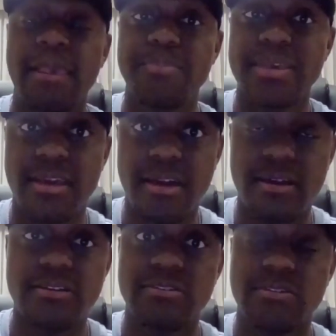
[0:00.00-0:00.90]

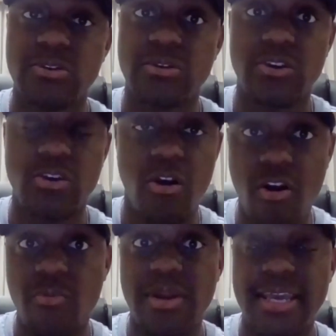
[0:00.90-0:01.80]
because you're
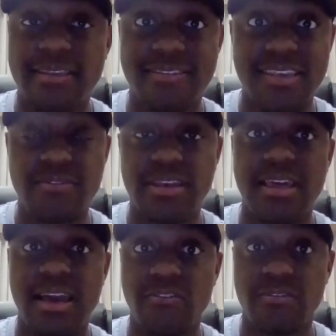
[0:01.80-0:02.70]
already at
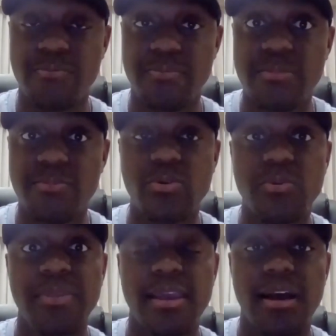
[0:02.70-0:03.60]
70,000
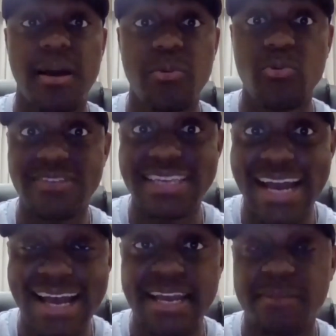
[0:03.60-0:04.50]
people who have
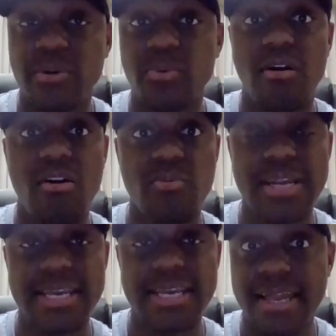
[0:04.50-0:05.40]
died, but we're
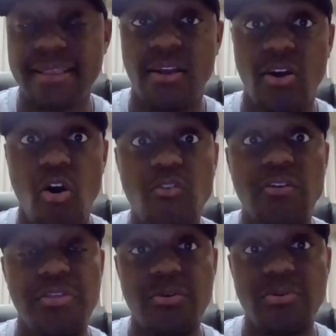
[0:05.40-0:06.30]
already at
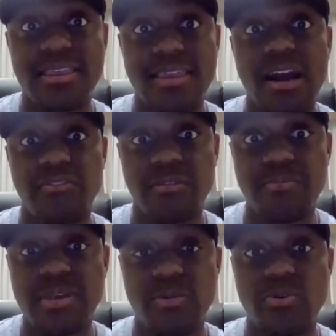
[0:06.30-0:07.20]
over
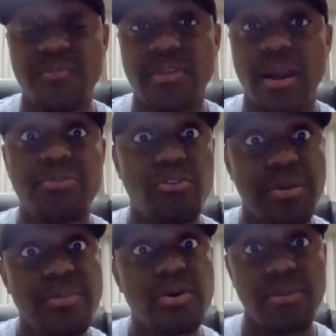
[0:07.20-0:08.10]
30,000 people,
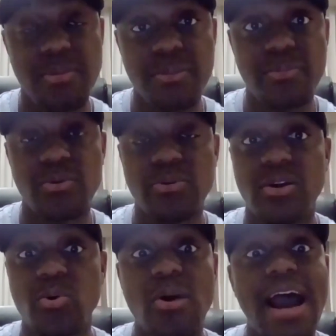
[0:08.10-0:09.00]
30 million people
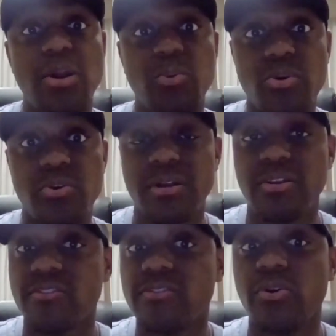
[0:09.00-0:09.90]
who are out of work.
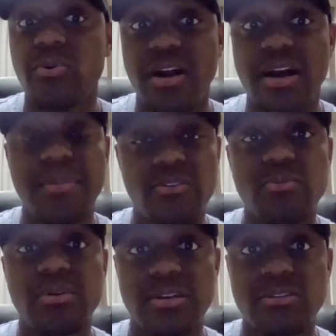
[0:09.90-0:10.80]
So
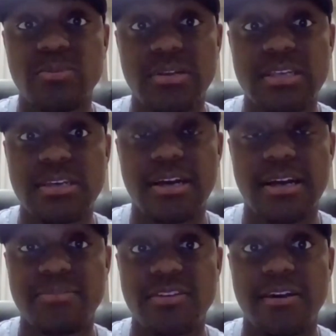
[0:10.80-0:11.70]
it's really
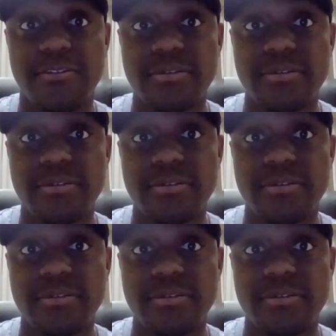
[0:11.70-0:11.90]
tough.